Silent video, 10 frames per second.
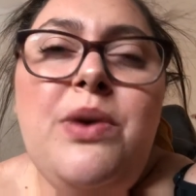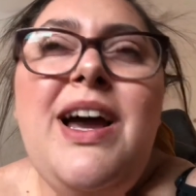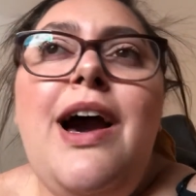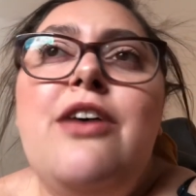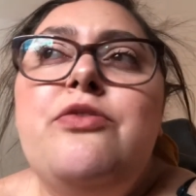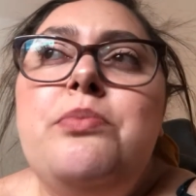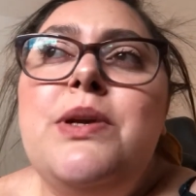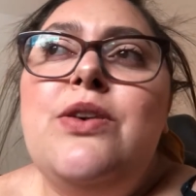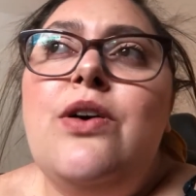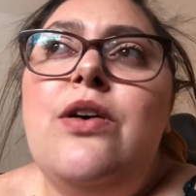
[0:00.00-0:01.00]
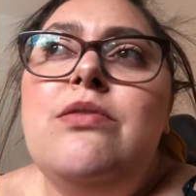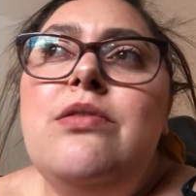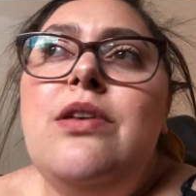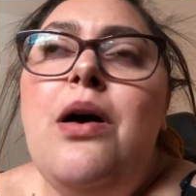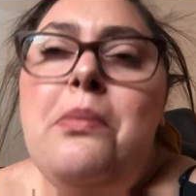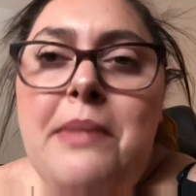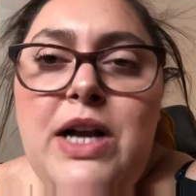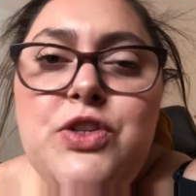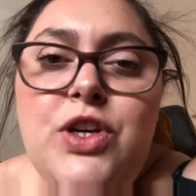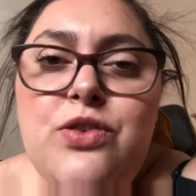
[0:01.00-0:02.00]
Well, I have, but not on
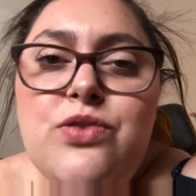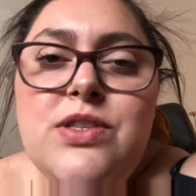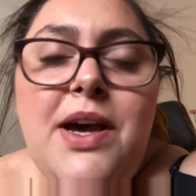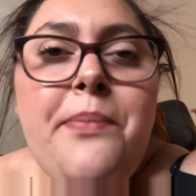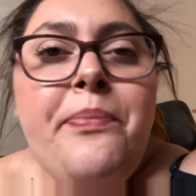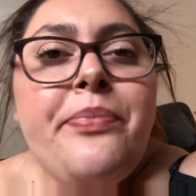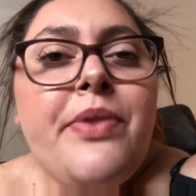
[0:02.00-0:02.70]
my channel, so.